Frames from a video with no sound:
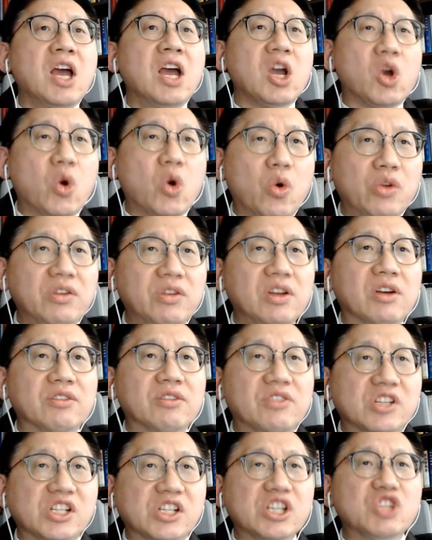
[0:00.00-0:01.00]
causing a
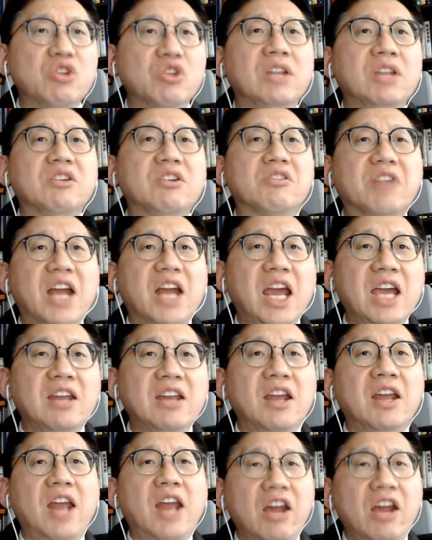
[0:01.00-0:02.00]
surge in grain
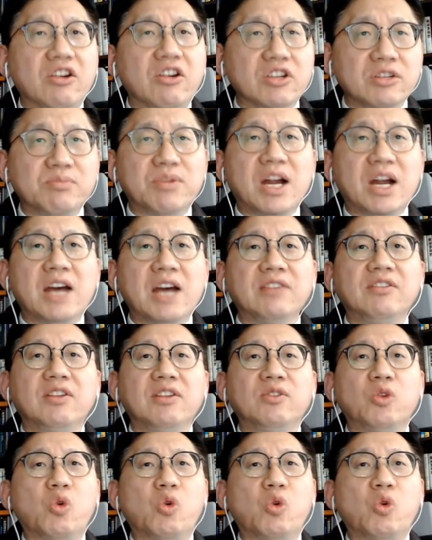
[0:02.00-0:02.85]
and energy prices,